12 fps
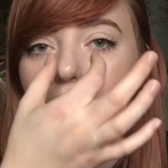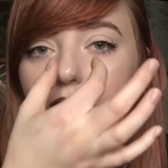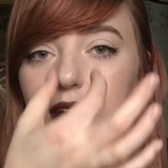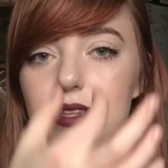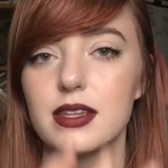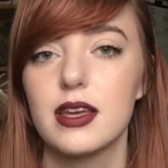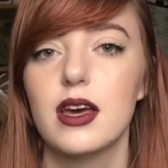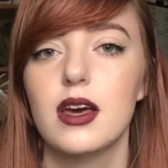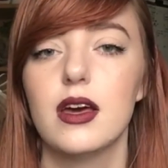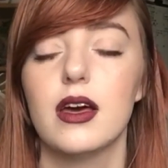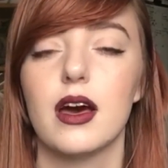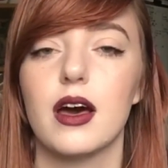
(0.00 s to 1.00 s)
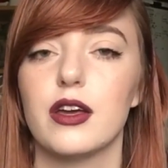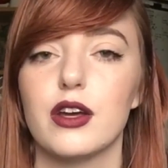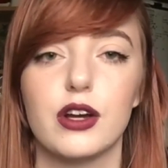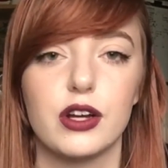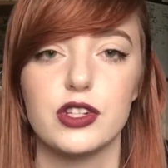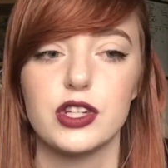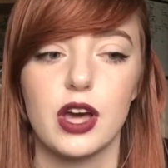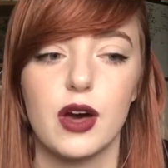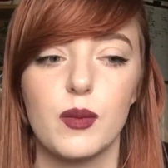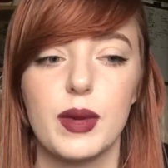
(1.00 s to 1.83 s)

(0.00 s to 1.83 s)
eyes, you're good to go.